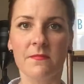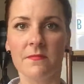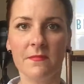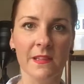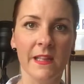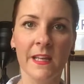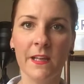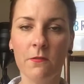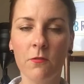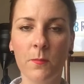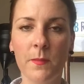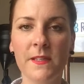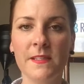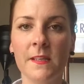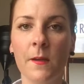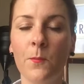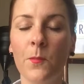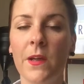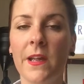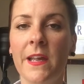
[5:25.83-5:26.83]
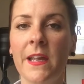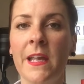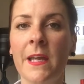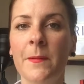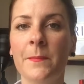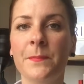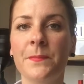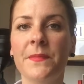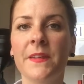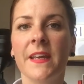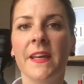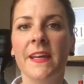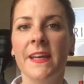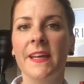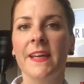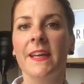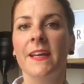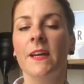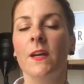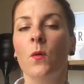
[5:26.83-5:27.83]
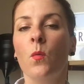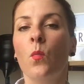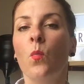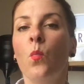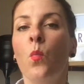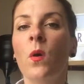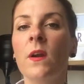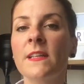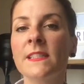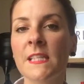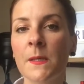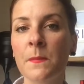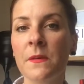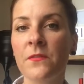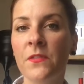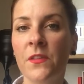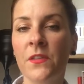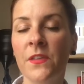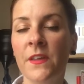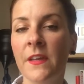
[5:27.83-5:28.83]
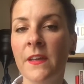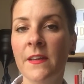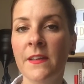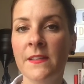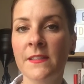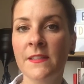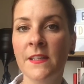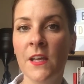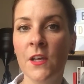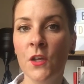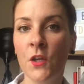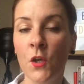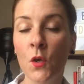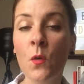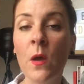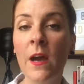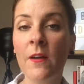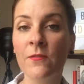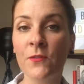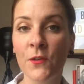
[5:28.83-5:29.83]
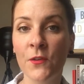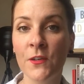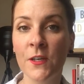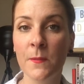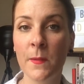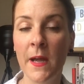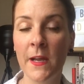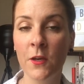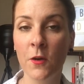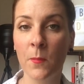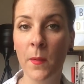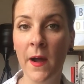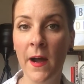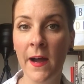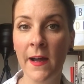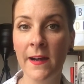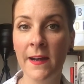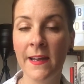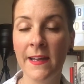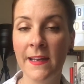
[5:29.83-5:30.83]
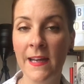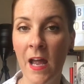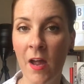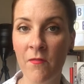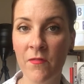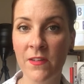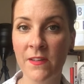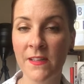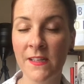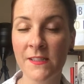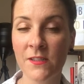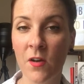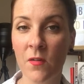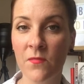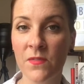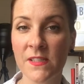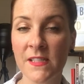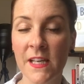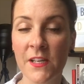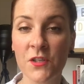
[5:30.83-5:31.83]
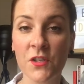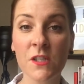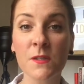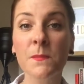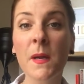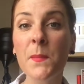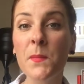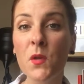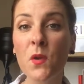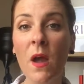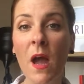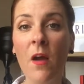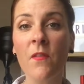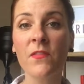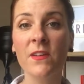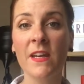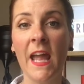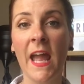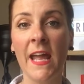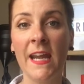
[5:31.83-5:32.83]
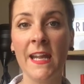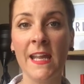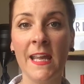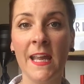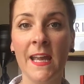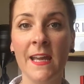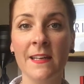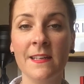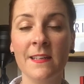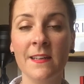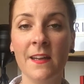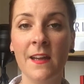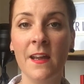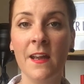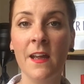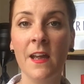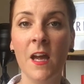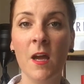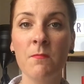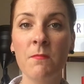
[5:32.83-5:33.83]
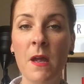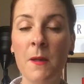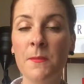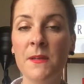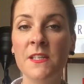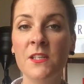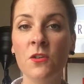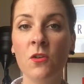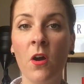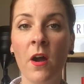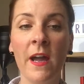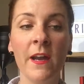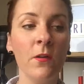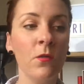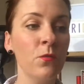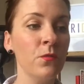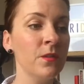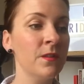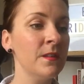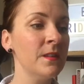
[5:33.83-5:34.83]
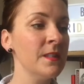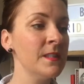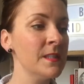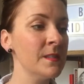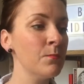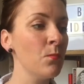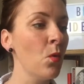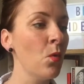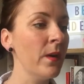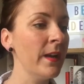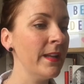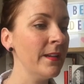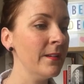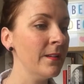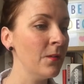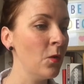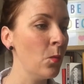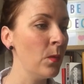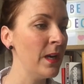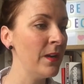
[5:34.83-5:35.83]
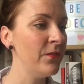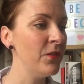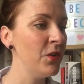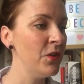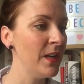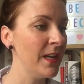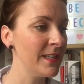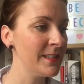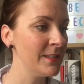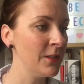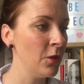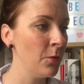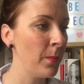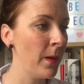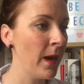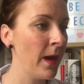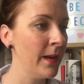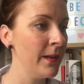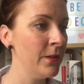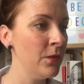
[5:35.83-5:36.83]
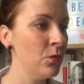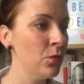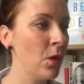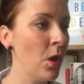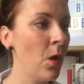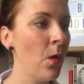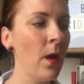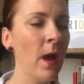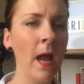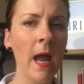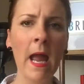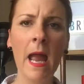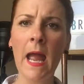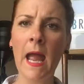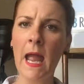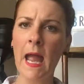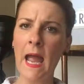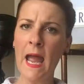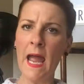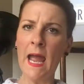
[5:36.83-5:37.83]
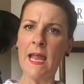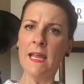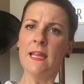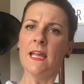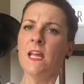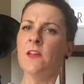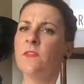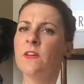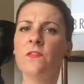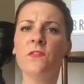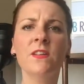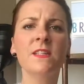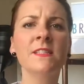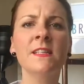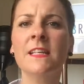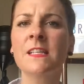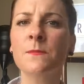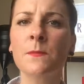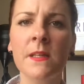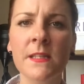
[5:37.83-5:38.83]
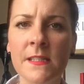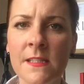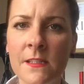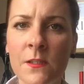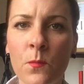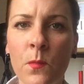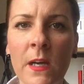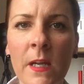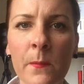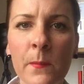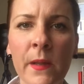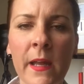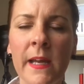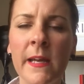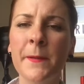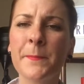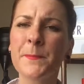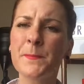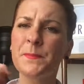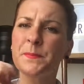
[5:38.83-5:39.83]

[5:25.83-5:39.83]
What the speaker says: link will be somewhere here. What are some of the things that you have learned about your partner in having these conversations? Maybe you haven't had it yet, and maybe tonight or this morning or whenever you next see your partner, you'll go, hey, even if you're 6 months into wedding planning,